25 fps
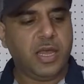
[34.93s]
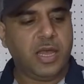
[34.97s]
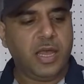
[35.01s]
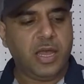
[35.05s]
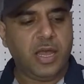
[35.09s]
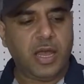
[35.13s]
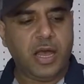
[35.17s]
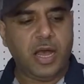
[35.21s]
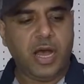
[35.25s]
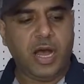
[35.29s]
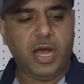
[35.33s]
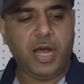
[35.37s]

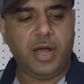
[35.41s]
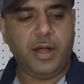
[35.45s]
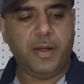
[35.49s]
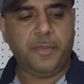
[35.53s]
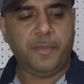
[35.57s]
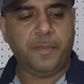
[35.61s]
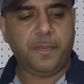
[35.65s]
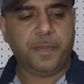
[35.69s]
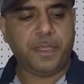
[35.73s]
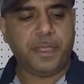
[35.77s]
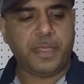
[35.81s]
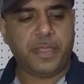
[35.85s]

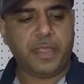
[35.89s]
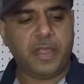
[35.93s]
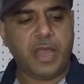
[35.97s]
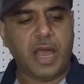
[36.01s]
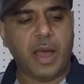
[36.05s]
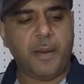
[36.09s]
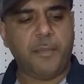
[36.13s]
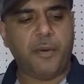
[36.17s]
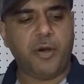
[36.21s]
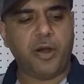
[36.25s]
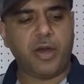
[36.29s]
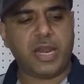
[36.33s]
I
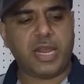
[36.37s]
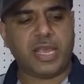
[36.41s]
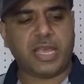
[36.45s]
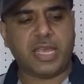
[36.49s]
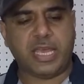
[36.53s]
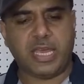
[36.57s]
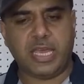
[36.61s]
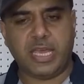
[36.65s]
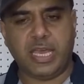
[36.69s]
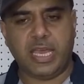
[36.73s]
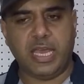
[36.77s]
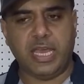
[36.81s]
bought a
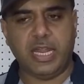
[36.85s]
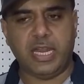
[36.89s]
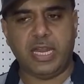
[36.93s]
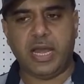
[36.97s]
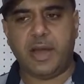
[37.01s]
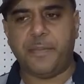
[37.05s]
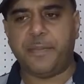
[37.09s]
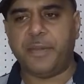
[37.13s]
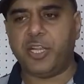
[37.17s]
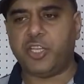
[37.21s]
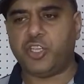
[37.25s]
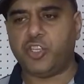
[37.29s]
kit.
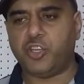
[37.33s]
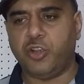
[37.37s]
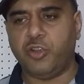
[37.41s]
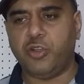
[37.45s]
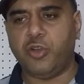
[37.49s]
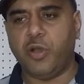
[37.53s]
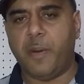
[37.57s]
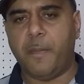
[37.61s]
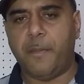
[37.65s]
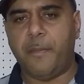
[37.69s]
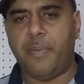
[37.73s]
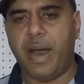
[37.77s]
I'm gonna show you
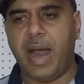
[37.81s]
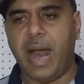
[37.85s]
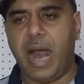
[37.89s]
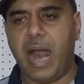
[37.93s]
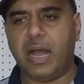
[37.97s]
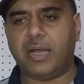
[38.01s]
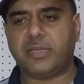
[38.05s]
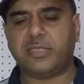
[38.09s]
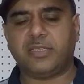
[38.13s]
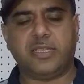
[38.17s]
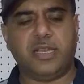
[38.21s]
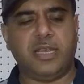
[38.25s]
a
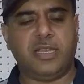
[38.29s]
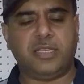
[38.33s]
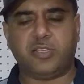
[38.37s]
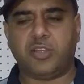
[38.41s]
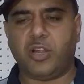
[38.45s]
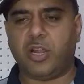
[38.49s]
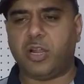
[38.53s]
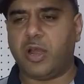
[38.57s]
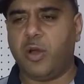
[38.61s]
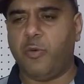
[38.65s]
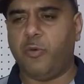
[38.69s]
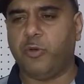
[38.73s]
box. It's
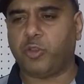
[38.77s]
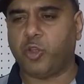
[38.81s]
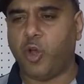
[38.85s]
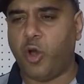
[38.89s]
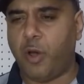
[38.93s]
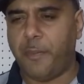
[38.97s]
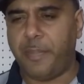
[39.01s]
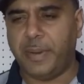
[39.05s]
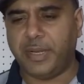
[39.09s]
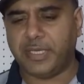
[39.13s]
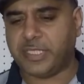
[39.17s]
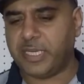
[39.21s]
gonna come with a whole
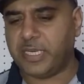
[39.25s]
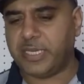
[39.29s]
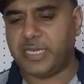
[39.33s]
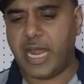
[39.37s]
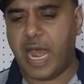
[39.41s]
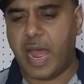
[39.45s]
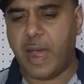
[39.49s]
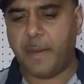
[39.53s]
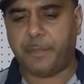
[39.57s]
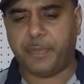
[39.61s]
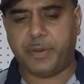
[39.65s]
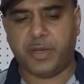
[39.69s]
bunch of
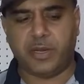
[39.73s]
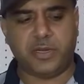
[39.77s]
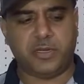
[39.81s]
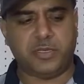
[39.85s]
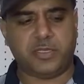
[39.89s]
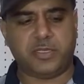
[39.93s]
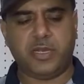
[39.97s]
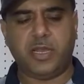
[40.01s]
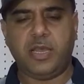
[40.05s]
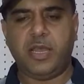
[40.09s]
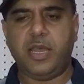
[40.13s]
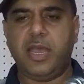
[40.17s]

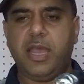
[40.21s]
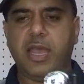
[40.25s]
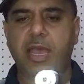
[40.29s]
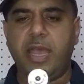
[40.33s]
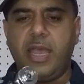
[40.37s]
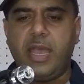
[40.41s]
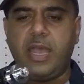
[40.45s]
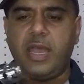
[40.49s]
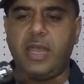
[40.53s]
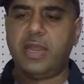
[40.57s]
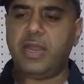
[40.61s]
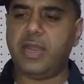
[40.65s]
adapters,
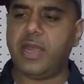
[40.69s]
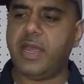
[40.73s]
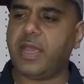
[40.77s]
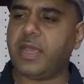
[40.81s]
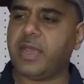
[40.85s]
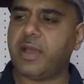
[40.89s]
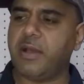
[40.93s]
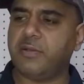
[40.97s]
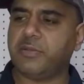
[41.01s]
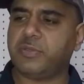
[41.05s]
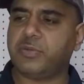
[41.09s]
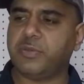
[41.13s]
and it
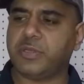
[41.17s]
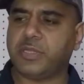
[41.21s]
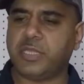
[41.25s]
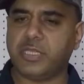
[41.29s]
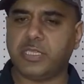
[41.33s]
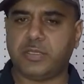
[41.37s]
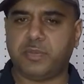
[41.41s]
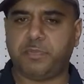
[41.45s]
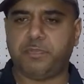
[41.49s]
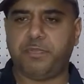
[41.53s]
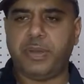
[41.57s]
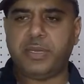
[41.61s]
comes with
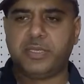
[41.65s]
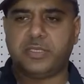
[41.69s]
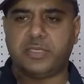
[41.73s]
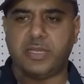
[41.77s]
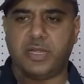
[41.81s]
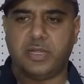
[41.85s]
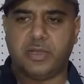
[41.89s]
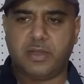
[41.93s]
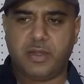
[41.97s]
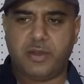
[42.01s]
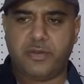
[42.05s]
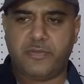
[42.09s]
this
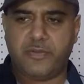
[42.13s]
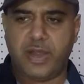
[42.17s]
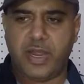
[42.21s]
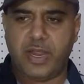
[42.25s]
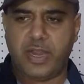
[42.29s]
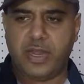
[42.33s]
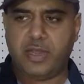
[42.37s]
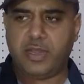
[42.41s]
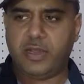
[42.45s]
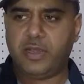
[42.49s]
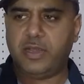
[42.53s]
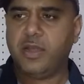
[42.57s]
pistol gun right
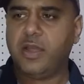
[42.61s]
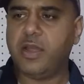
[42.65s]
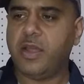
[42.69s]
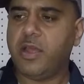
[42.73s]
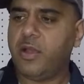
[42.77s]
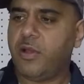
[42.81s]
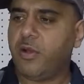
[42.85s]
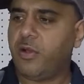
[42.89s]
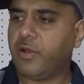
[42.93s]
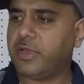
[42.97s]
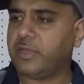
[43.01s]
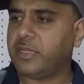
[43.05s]
here.
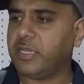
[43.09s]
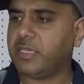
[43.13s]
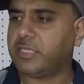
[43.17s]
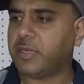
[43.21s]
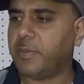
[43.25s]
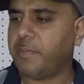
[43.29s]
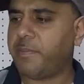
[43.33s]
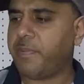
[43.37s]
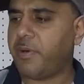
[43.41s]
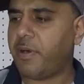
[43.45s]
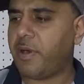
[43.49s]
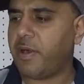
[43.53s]
Okay, there's a
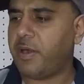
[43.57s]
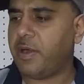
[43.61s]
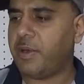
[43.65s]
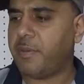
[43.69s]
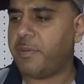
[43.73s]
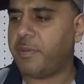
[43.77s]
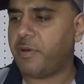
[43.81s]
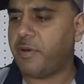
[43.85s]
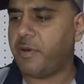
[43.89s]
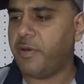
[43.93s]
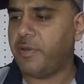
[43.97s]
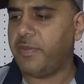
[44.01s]
part
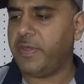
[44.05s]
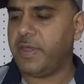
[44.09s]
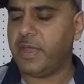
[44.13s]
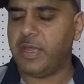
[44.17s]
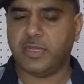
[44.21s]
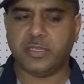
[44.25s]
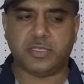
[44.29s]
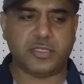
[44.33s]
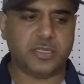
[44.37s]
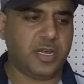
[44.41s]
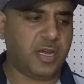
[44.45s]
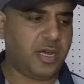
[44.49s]
number on
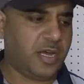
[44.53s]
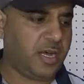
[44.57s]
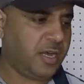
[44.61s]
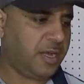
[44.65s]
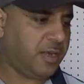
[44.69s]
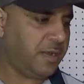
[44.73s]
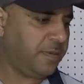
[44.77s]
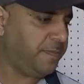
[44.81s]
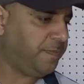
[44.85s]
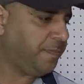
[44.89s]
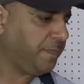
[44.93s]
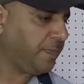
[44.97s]
this.
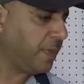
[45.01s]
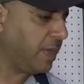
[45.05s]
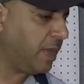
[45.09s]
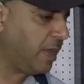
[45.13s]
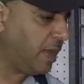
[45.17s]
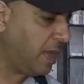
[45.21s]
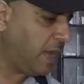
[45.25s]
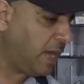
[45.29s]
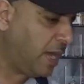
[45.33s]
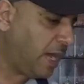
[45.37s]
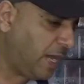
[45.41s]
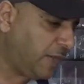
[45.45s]

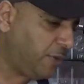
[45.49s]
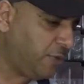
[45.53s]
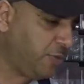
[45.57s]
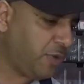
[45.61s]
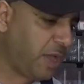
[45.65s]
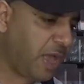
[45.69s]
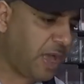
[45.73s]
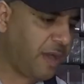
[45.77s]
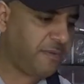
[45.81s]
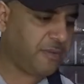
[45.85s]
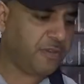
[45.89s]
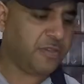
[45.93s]
I do
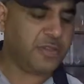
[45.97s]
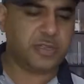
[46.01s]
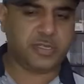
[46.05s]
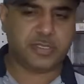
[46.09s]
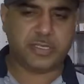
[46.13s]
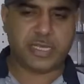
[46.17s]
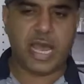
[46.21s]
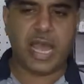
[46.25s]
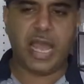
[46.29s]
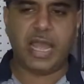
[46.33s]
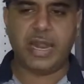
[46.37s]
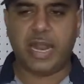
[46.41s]
have it on the
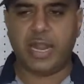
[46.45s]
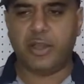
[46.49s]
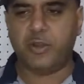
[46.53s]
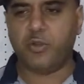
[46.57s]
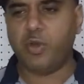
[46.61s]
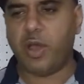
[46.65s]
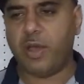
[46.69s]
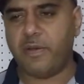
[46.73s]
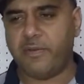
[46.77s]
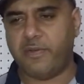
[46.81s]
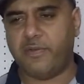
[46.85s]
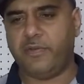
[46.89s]
side. I do
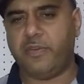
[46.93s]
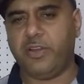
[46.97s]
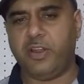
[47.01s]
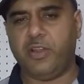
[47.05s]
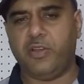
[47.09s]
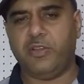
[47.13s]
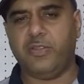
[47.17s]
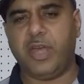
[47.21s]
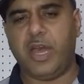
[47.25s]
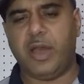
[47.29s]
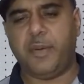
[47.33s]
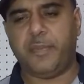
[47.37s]
have a video
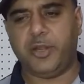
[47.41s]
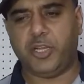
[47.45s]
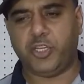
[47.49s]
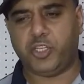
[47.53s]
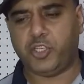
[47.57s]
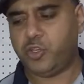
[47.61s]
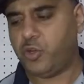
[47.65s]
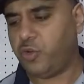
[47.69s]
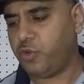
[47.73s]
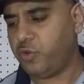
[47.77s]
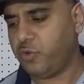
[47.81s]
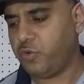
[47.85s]
on that. I'm gonna
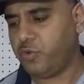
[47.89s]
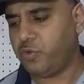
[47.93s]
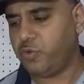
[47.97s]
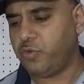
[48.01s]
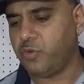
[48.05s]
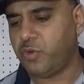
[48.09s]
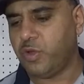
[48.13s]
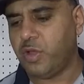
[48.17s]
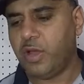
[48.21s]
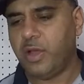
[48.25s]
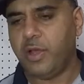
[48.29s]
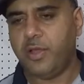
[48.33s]
show
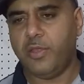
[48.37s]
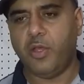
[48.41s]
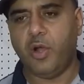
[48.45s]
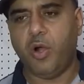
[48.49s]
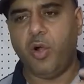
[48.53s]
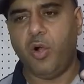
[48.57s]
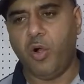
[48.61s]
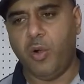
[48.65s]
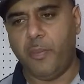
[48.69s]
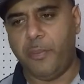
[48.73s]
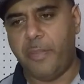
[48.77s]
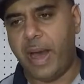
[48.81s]
you the
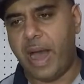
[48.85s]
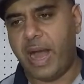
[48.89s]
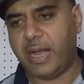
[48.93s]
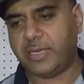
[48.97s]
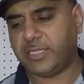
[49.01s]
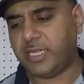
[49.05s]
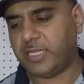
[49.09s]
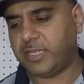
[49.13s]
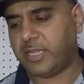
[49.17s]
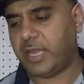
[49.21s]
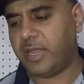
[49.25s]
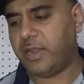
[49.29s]
whole
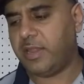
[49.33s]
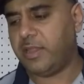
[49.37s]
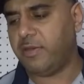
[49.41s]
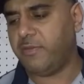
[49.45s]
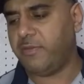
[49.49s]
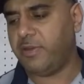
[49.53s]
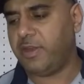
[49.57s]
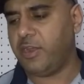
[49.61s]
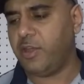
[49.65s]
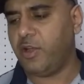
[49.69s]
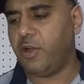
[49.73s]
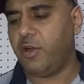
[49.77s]
box at the end of the
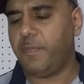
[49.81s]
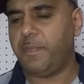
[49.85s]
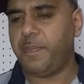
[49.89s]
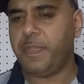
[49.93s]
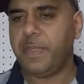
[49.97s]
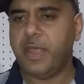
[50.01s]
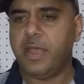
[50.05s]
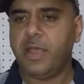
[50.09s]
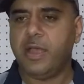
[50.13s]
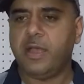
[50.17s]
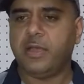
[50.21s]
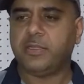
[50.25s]
video.
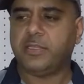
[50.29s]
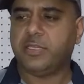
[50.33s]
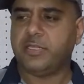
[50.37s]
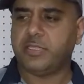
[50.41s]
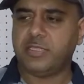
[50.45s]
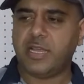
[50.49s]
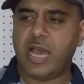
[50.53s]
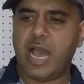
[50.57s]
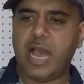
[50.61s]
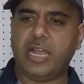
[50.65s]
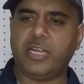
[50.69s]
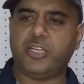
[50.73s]
This is
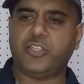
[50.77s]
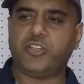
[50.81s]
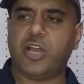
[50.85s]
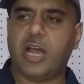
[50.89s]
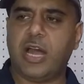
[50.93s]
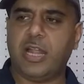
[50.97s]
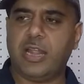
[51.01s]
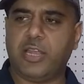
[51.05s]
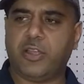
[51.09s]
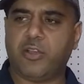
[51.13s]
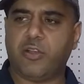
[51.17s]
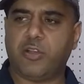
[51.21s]
a
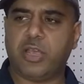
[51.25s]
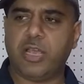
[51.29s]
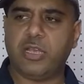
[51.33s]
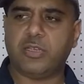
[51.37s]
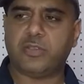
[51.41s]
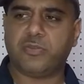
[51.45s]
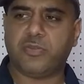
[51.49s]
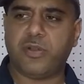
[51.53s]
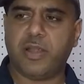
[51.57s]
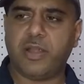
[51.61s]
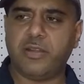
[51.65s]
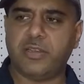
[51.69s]
hydraulic. Okay, it's
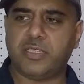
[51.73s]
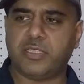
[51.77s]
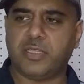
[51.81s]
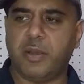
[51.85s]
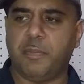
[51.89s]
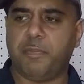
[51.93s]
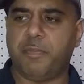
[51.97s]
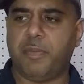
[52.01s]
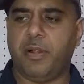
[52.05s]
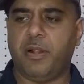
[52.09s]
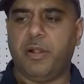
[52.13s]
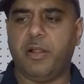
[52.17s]
very
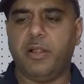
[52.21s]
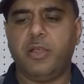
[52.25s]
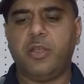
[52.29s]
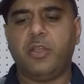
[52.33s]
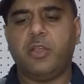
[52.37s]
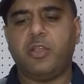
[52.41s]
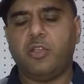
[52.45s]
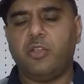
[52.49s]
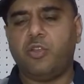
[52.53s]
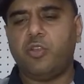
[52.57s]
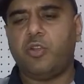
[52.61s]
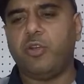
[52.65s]
simple.
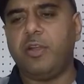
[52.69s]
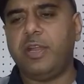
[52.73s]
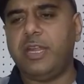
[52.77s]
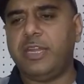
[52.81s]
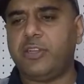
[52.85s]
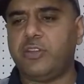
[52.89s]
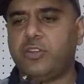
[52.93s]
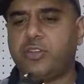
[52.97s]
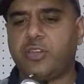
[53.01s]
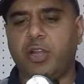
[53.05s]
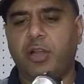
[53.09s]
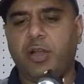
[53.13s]
You don't need
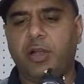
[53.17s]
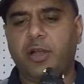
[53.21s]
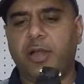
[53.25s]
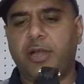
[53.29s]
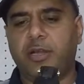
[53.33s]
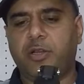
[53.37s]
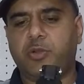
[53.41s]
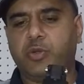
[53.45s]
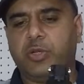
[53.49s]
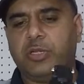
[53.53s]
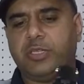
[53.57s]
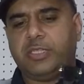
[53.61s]
to turn
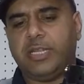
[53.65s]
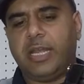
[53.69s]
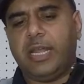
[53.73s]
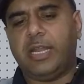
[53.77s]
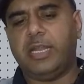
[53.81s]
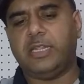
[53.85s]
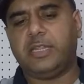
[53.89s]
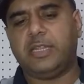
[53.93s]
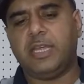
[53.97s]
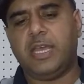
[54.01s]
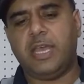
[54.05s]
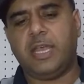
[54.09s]
and twist
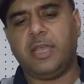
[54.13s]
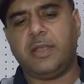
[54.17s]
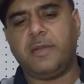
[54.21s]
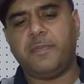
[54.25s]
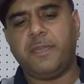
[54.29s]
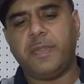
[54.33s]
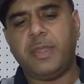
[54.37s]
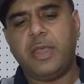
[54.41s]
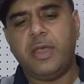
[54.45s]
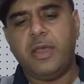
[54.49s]
anything.